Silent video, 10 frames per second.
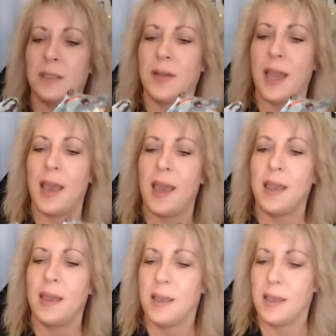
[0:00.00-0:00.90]

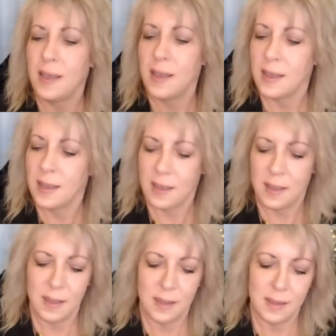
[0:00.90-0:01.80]
okay?
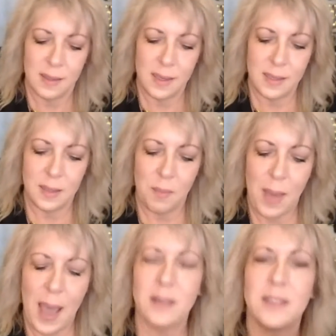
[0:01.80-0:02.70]
It's
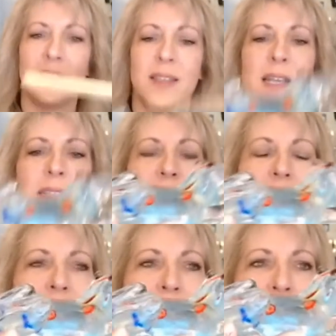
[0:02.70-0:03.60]
about six and
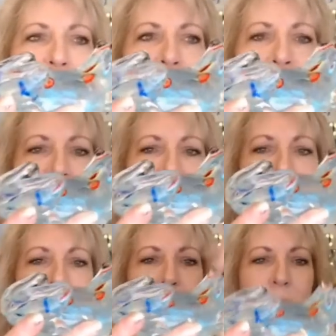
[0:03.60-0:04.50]
a half
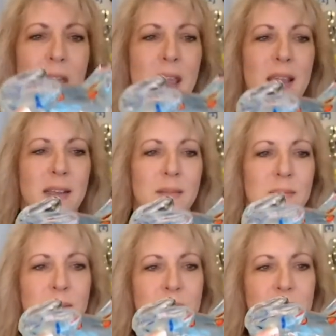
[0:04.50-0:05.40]
this way
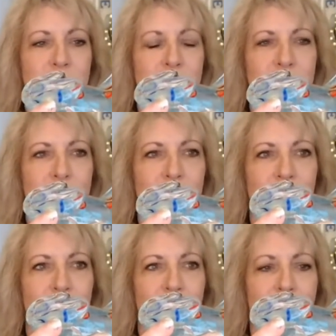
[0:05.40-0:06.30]

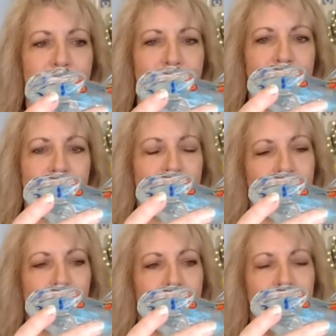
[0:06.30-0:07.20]
and
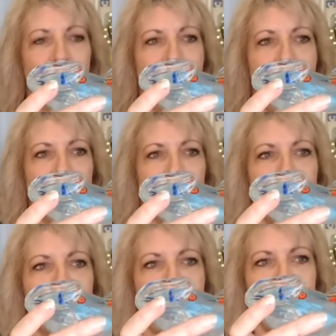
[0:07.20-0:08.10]
should be fine for
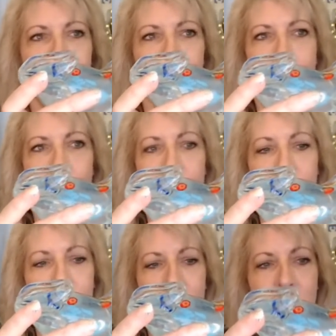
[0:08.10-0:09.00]
any kind of shelf
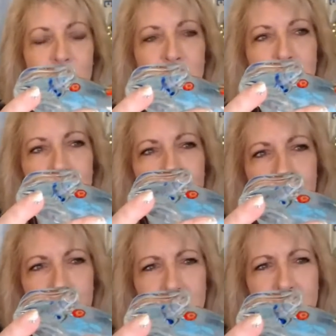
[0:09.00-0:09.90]
clearance. But in
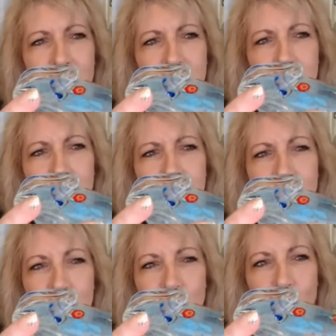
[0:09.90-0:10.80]
case you've got a
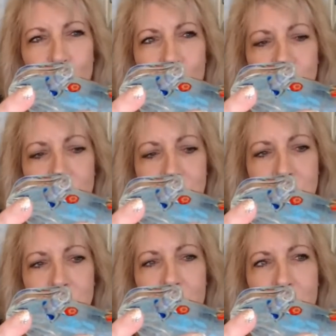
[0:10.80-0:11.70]
special project
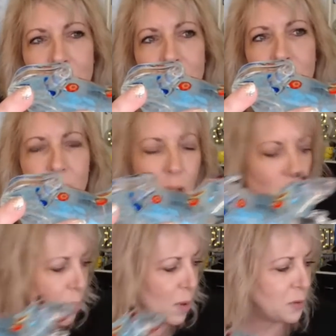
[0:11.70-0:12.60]
in mind,
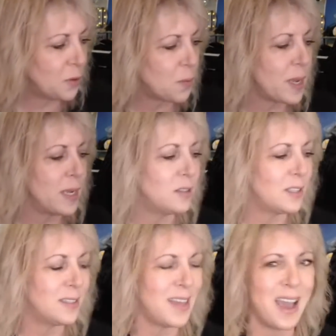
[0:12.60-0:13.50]
almost three
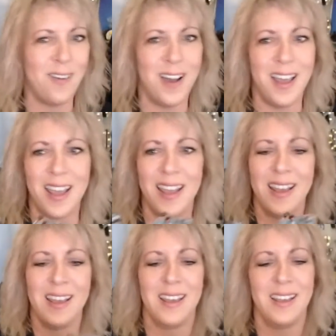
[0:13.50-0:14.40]
inches that way.
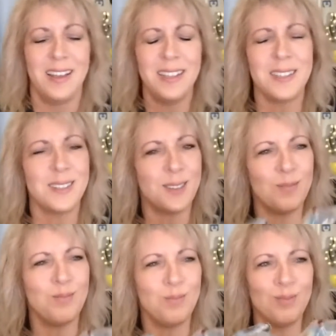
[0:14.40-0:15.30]
It's
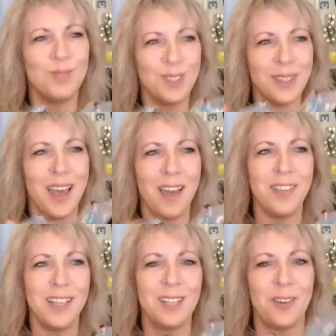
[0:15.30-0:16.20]
it's a
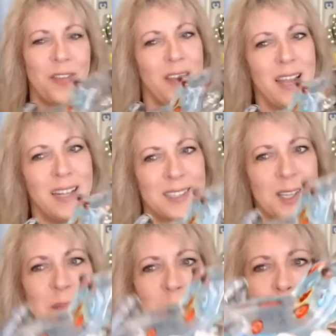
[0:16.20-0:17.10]
hefty little thing. It's
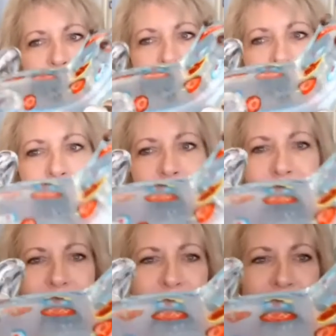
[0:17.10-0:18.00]
going to be
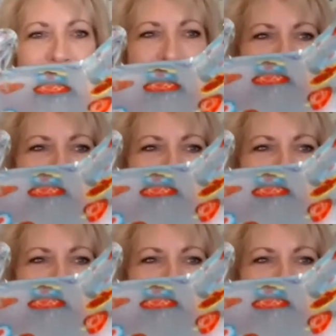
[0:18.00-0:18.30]
priority, okay?